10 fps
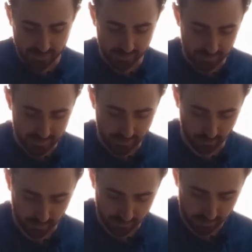like this can
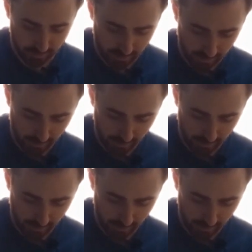work too.